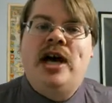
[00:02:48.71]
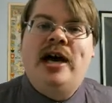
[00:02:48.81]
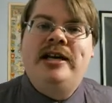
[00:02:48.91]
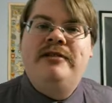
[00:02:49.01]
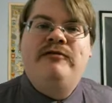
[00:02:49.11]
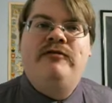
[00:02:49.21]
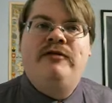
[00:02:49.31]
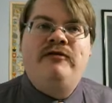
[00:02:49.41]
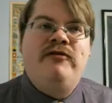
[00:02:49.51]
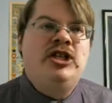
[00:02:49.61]
kind of
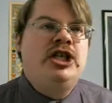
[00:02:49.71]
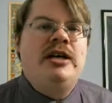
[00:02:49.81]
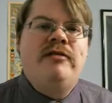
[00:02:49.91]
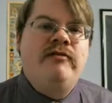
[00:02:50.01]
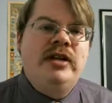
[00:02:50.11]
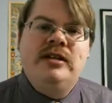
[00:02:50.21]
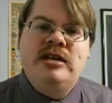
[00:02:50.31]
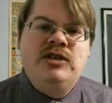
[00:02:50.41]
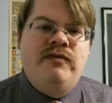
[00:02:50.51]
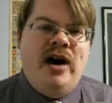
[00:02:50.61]
fishing
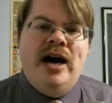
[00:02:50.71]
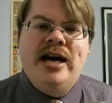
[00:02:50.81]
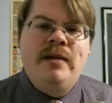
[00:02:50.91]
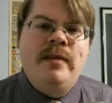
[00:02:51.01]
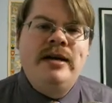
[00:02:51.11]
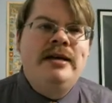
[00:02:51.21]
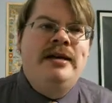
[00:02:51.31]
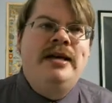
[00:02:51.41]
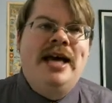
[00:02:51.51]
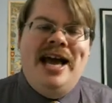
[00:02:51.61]
village vibe,
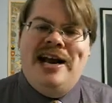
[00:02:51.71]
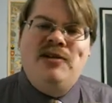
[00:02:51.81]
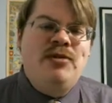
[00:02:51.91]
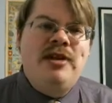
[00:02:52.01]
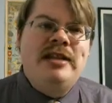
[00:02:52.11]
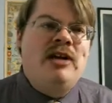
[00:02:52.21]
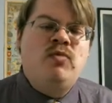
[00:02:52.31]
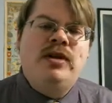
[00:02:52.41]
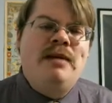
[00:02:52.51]
and I don't think that really